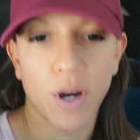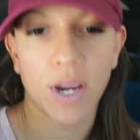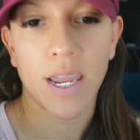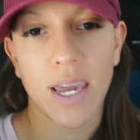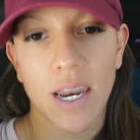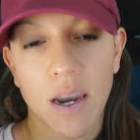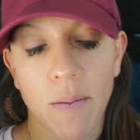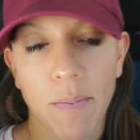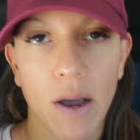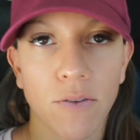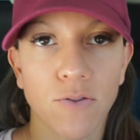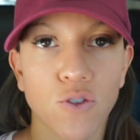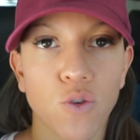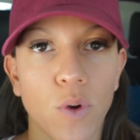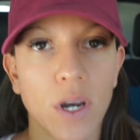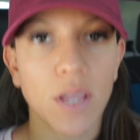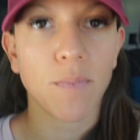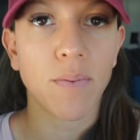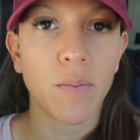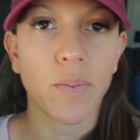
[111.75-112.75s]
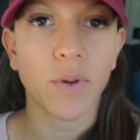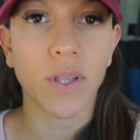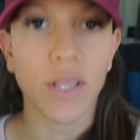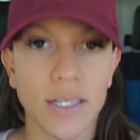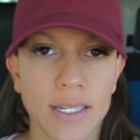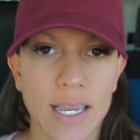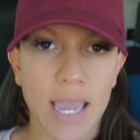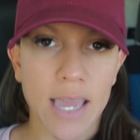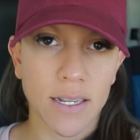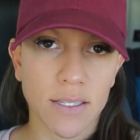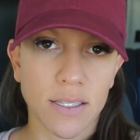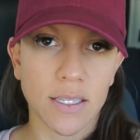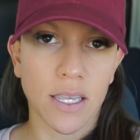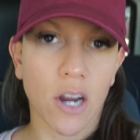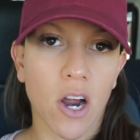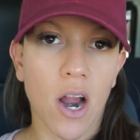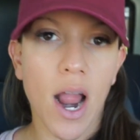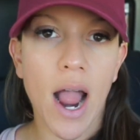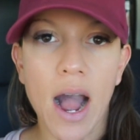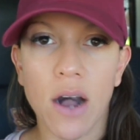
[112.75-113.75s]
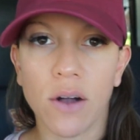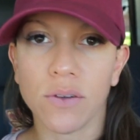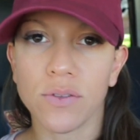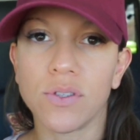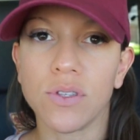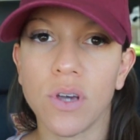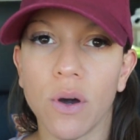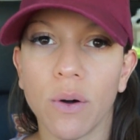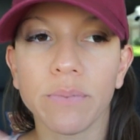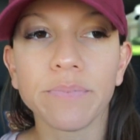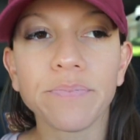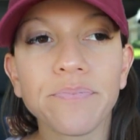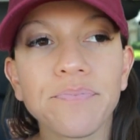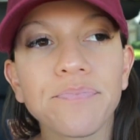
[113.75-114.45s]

bring in about twenty people a day to see our house. So,